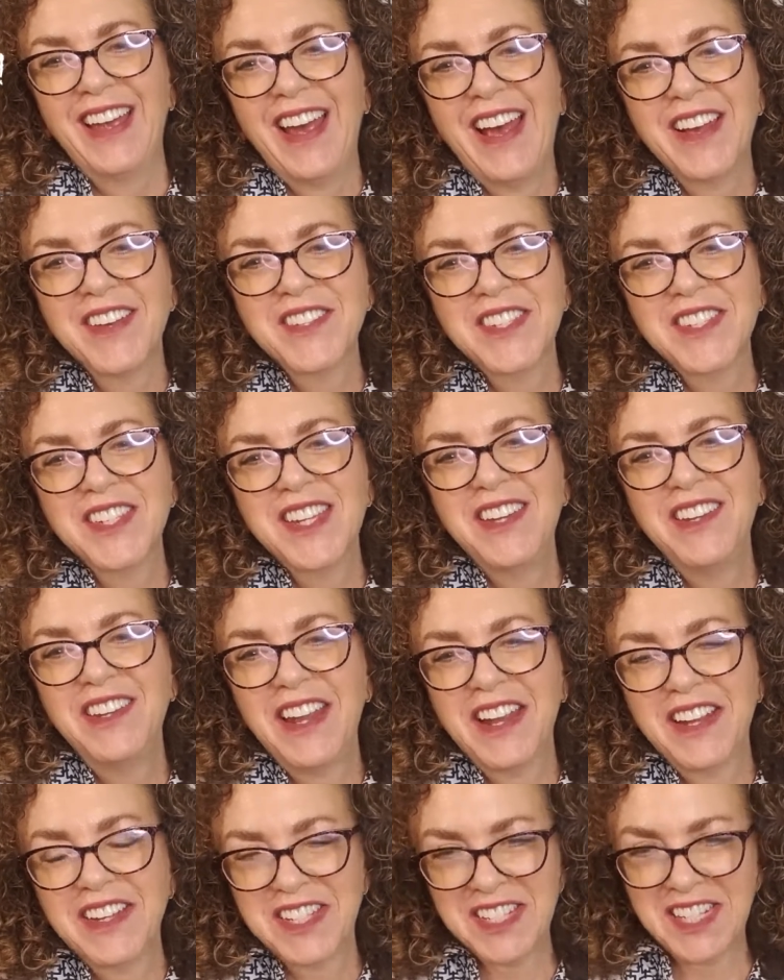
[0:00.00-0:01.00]
I'll see you
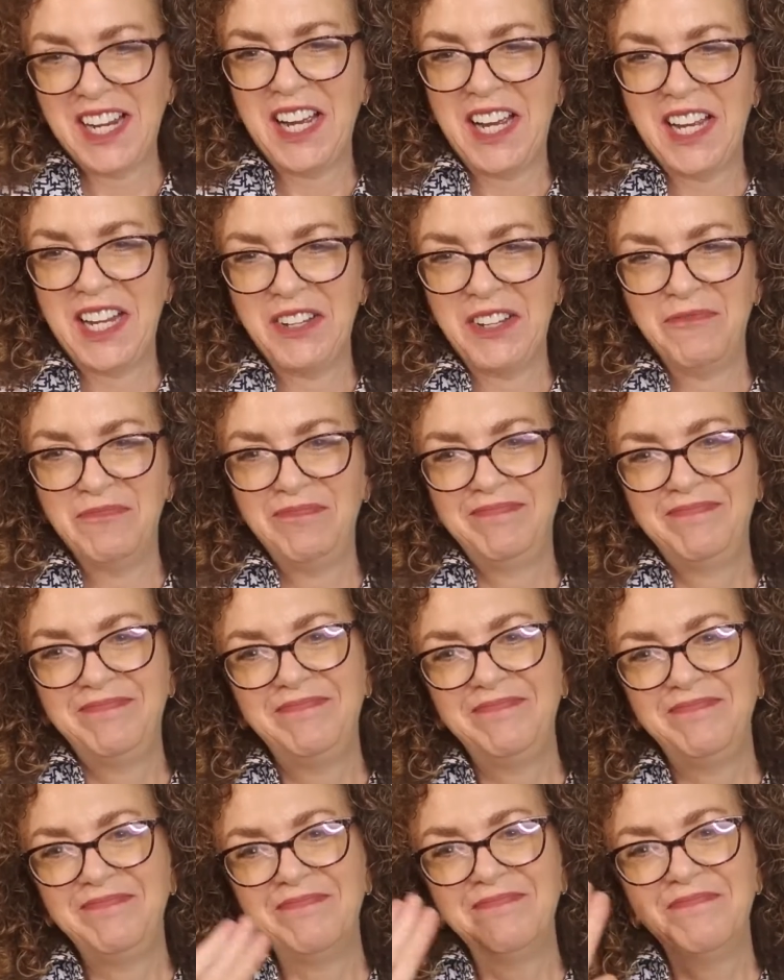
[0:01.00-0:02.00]
next time.
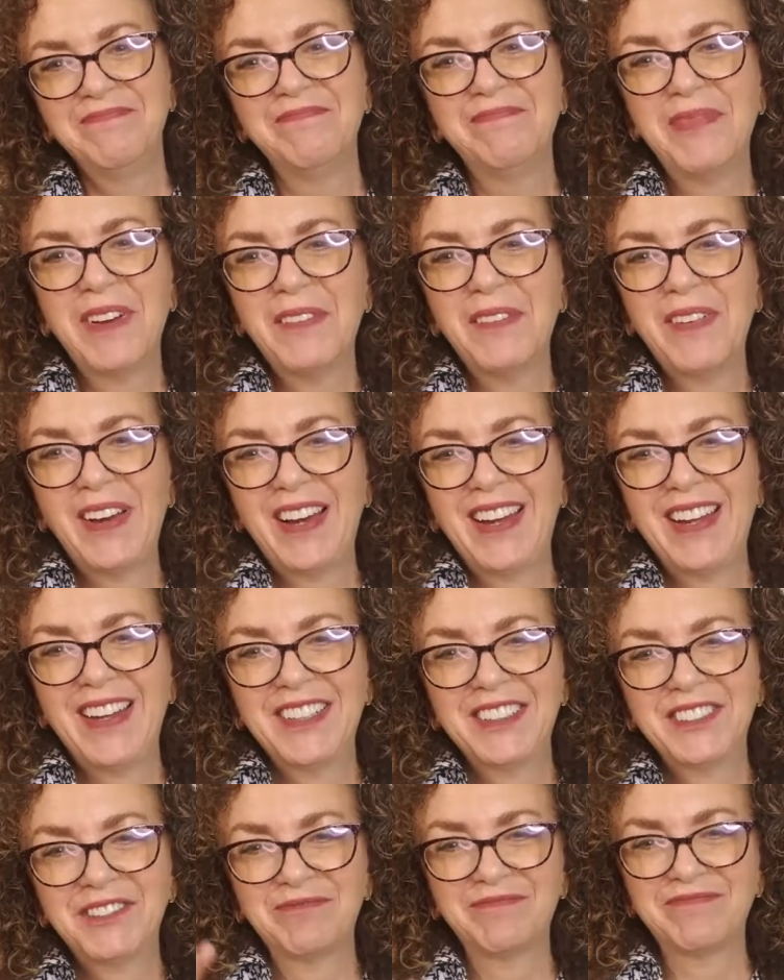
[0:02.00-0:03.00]
Bye-bye.